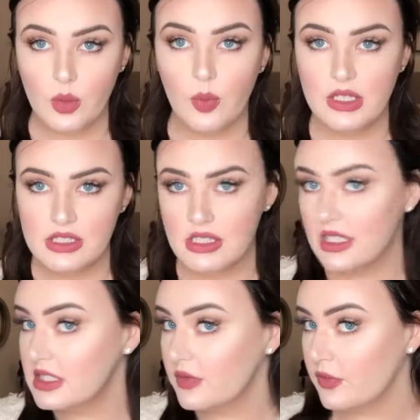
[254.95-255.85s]
once
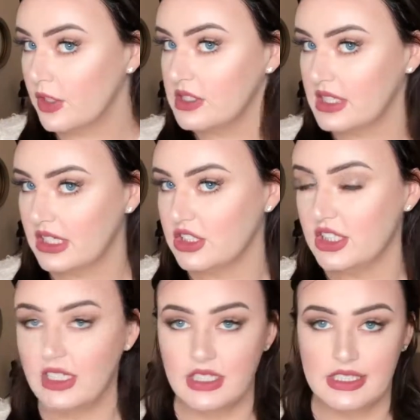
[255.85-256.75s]
this first
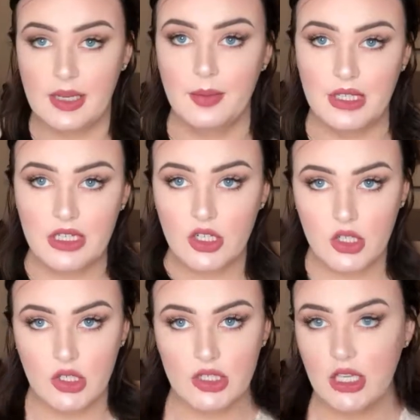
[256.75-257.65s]
section is completely
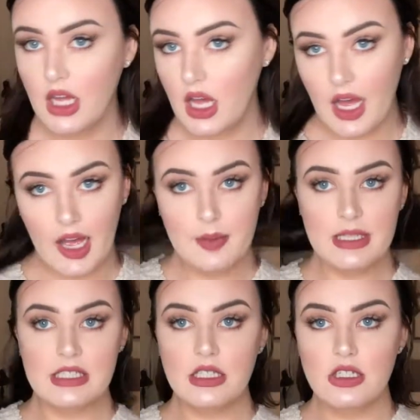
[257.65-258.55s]
curled, I
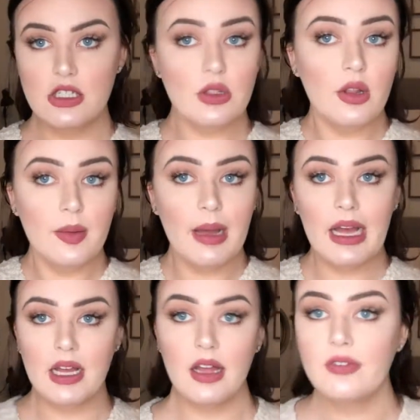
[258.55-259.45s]
basically just throw it in the
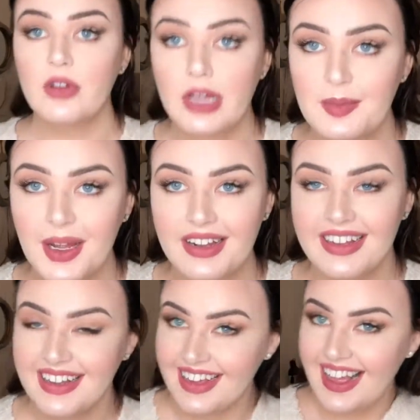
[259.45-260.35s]
back and forget about
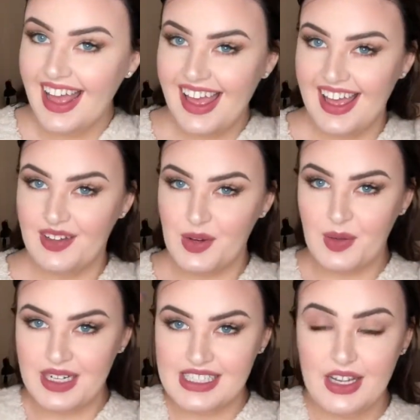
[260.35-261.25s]
it. And we'll
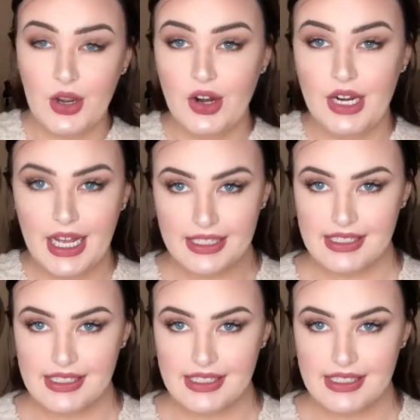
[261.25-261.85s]
want to take our next